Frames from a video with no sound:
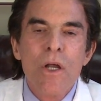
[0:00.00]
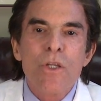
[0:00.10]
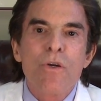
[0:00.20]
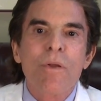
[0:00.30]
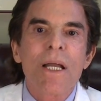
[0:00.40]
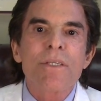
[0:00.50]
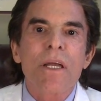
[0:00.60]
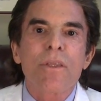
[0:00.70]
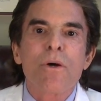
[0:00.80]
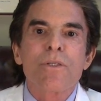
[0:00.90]
Do you realize
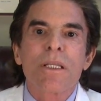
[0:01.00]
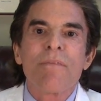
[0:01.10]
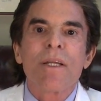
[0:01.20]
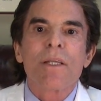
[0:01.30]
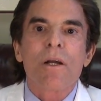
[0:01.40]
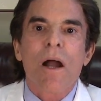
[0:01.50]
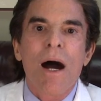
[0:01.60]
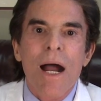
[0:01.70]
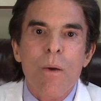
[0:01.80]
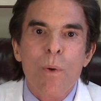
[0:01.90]
that those living near a
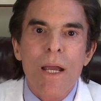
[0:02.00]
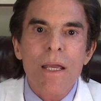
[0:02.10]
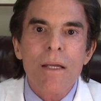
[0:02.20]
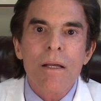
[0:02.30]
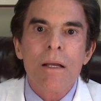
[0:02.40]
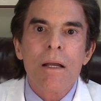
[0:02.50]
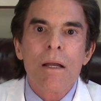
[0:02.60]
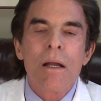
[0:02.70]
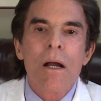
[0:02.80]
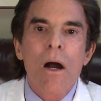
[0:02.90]
highway
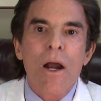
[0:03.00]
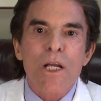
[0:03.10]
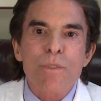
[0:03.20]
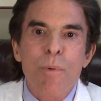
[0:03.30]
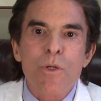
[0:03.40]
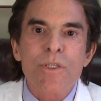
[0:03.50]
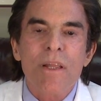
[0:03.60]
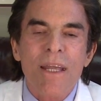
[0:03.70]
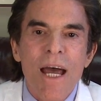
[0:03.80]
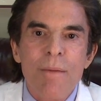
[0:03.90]
are exposed to the
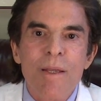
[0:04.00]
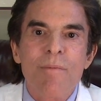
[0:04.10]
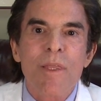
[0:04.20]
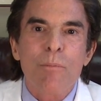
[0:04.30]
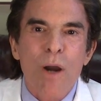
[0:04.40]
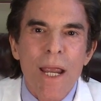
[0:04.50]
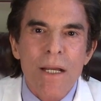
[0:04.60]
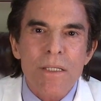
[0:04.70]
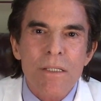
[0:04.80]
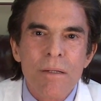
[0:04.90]
cadmium in the
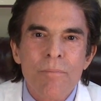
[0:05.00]
brakes?